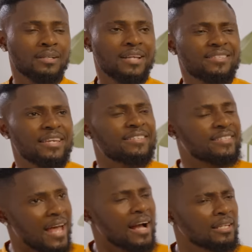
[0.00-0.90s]
And that's
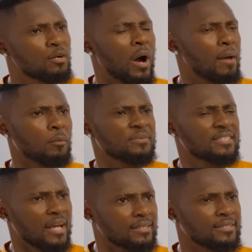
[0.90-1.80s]
exactly why I'm
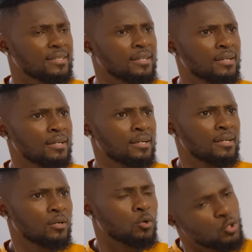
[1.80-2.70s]
upset.
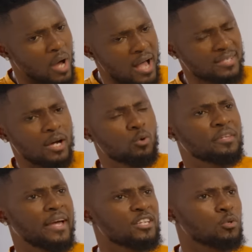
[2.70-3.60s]
Could you ask her who the
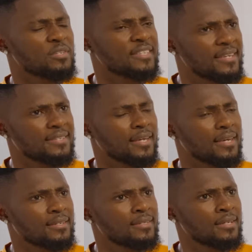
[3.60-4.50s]
guy she was kissing
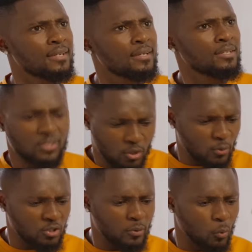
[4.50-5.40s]
is? She's
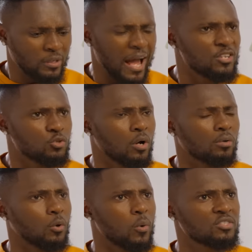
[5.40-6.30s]
supposed to be the one answering all
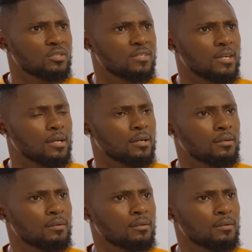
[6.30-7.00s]
the questions here.